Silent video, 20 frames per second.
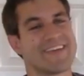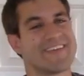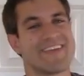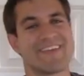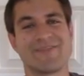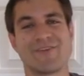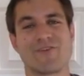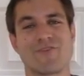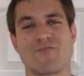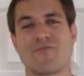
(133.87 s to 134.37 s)
I
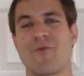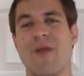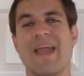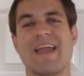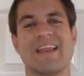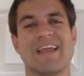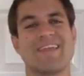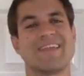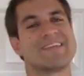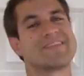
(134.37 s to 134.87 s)
think they're
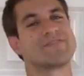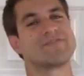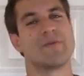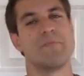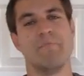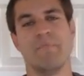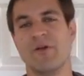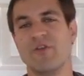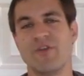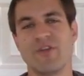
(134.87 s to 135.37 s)
great. I think there's
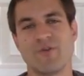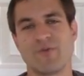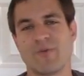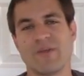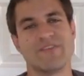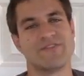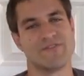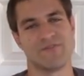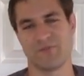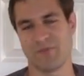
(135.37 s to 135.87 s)
a million
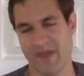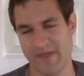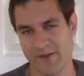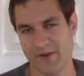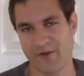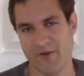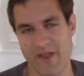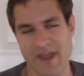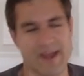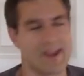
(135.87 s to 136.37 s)
reasons why
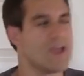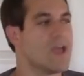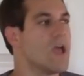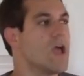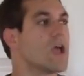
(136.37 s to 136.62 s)
they're great.